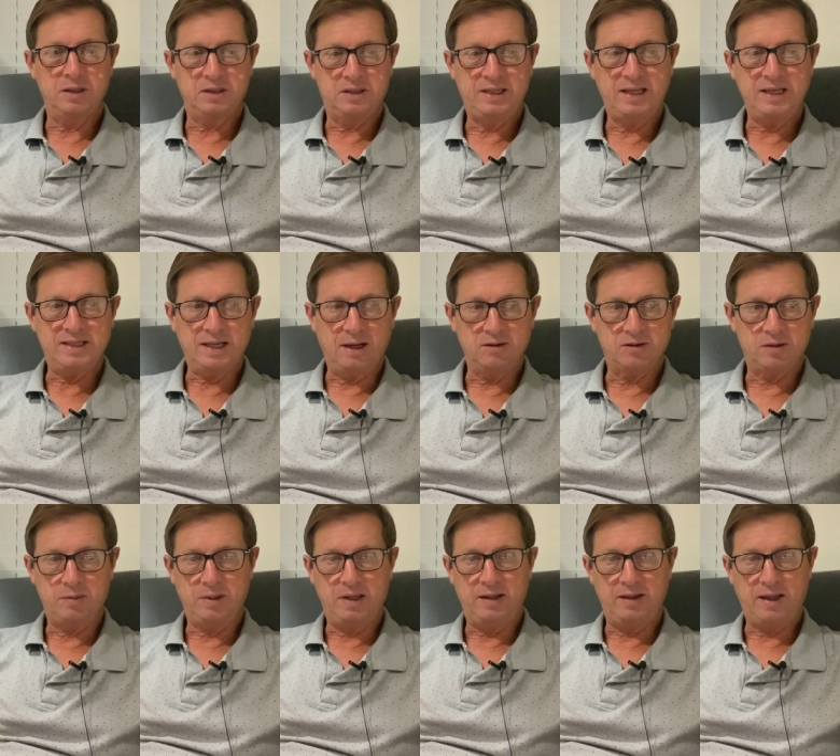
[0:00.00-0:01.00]
tease out
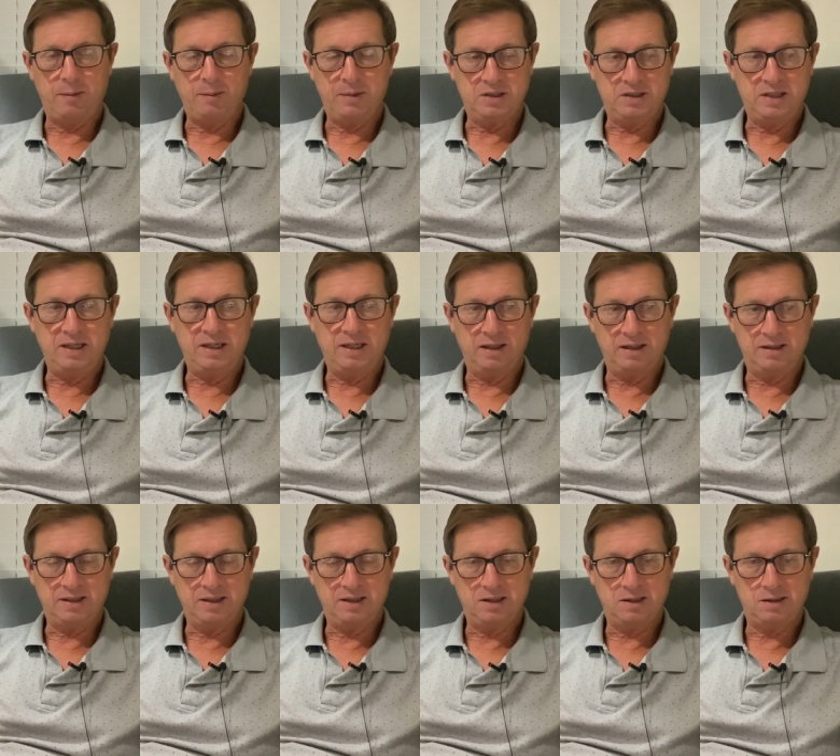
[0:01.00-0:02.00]
something in that much detail as
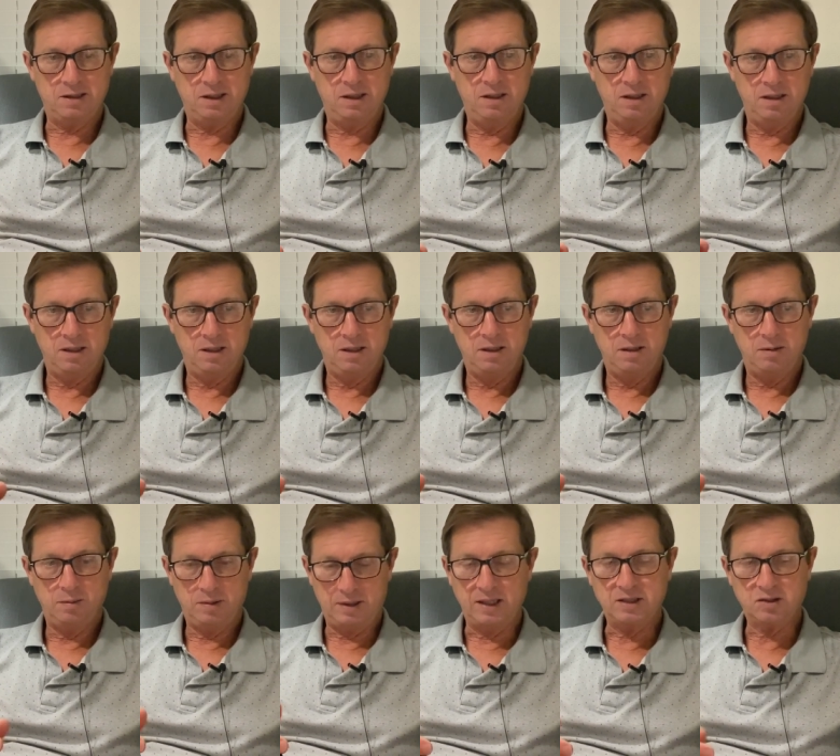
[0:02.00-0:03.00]
I just did.
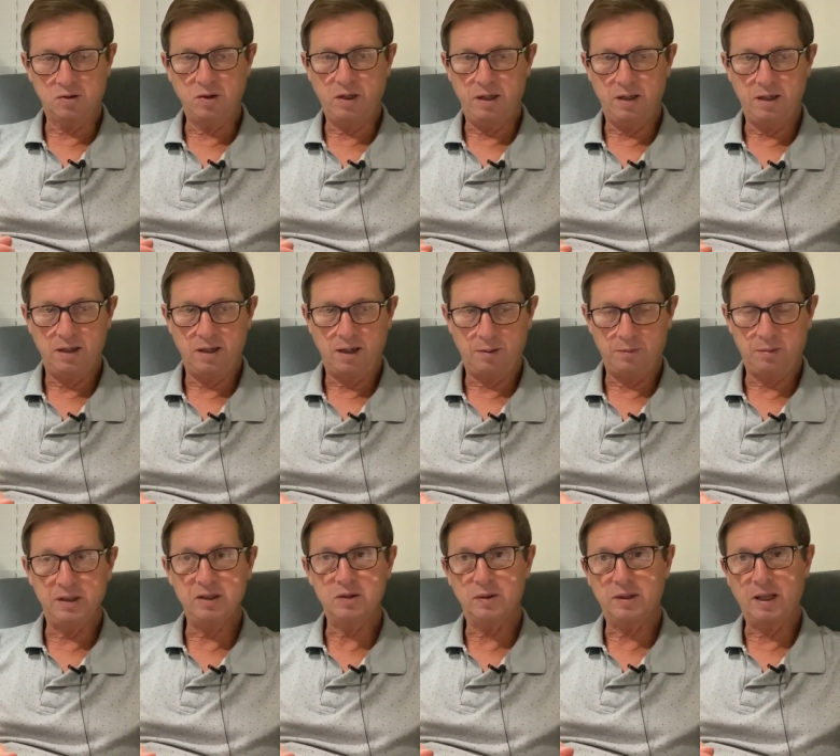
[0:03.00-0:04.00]
But that's good. I'm
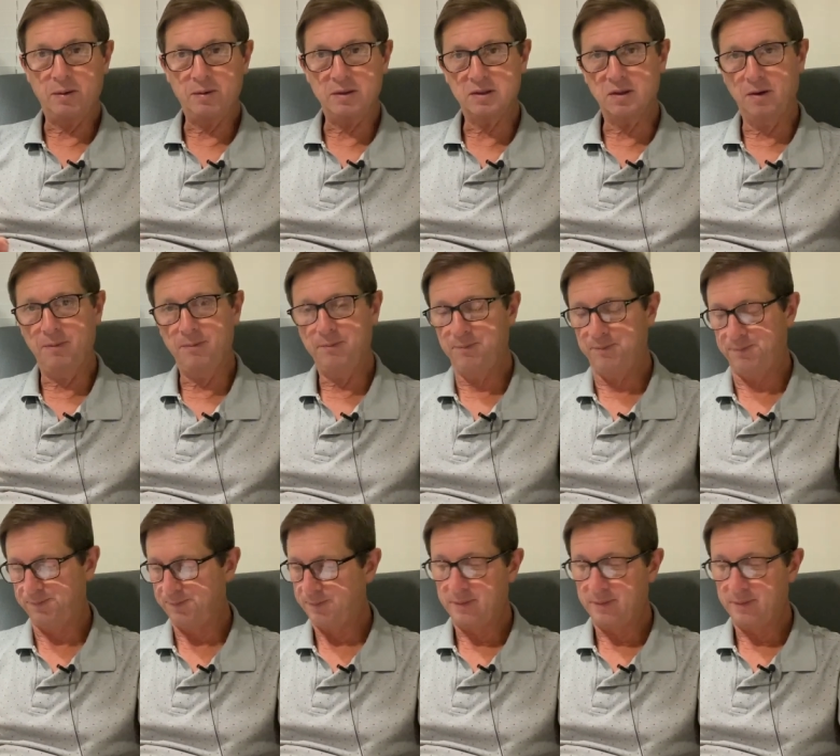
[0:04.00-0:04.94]
pleased with that result.